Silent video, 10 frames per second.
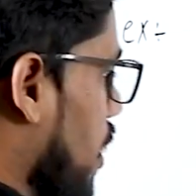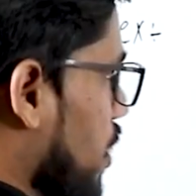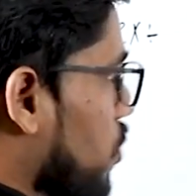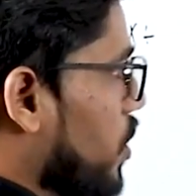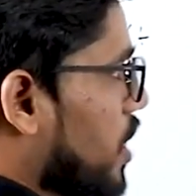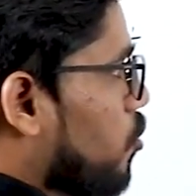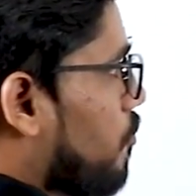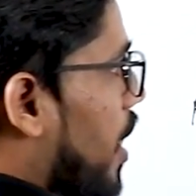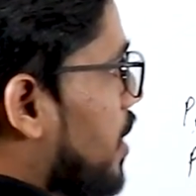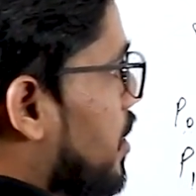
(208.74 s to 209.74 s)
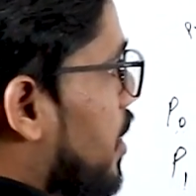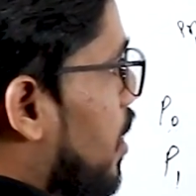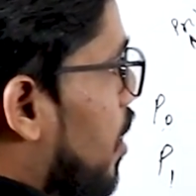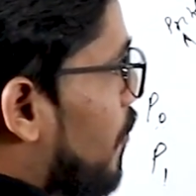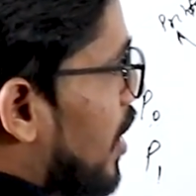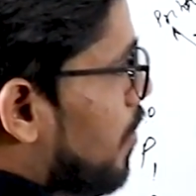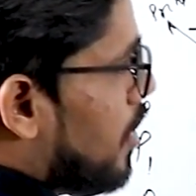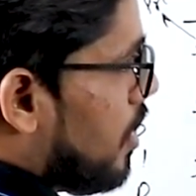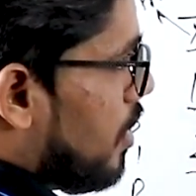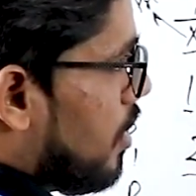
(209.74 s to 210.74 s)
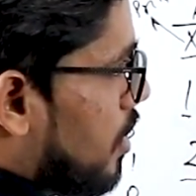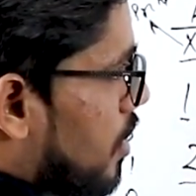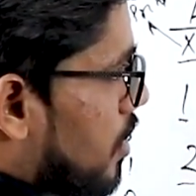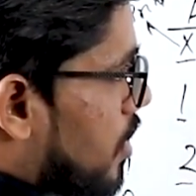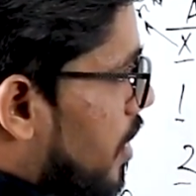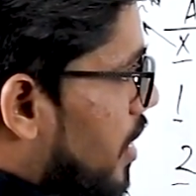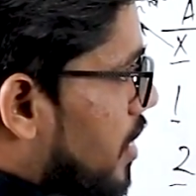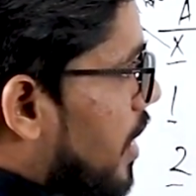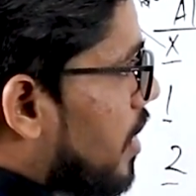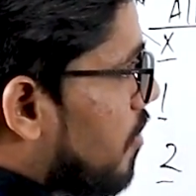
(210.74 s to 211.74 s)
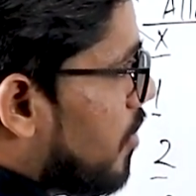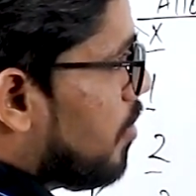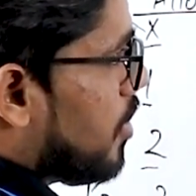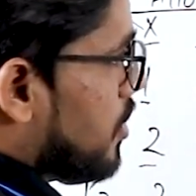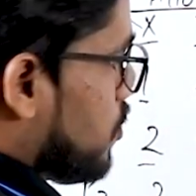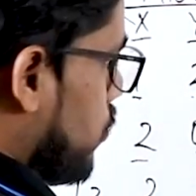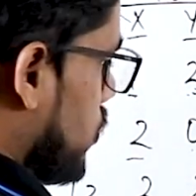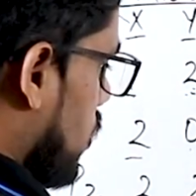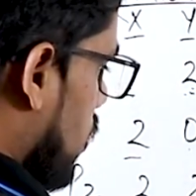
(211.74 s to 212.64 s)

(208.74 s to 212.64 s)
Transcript: you need to find the available currently available resource.